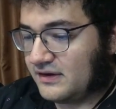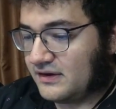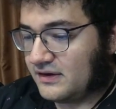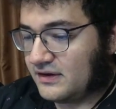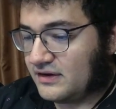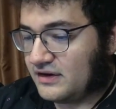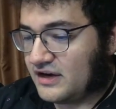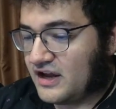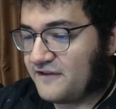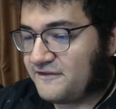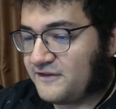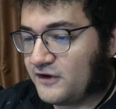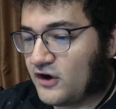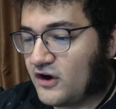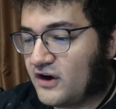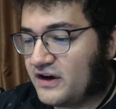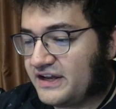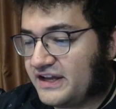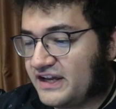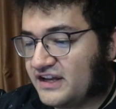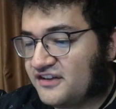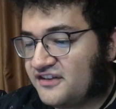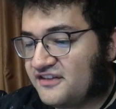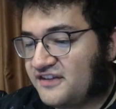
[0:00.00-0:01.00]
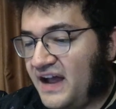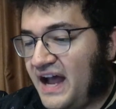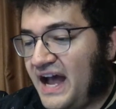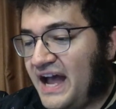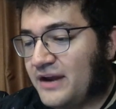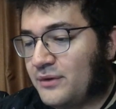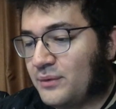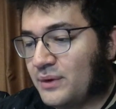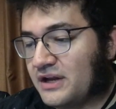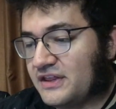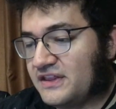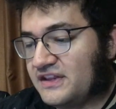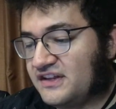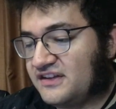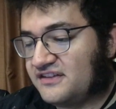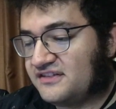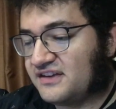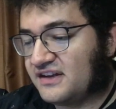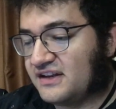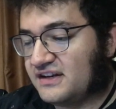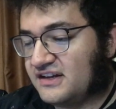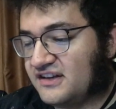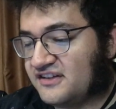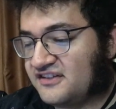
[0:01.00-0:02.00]
Now, if you're already inside one of these
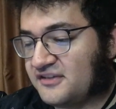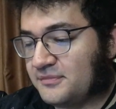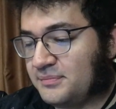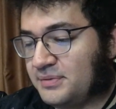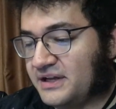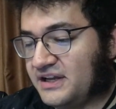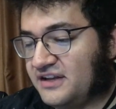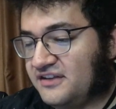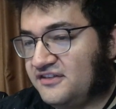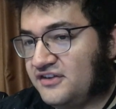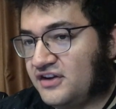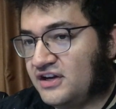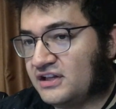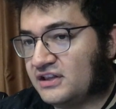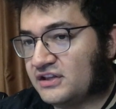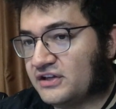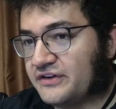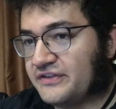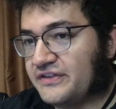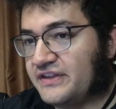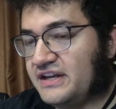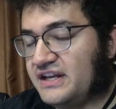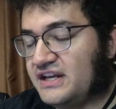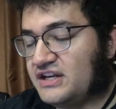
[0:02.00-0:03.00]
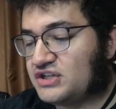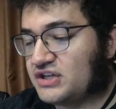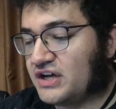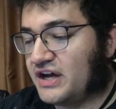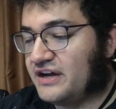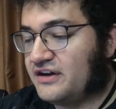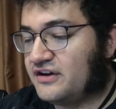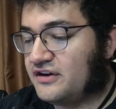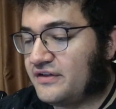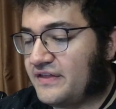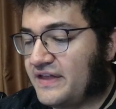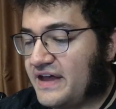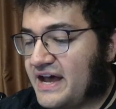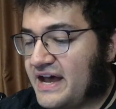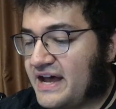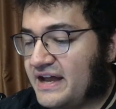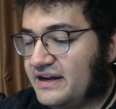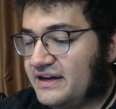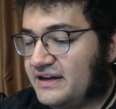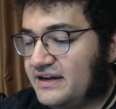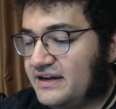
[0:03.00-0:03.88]
disciplines, you can learn the niche under that,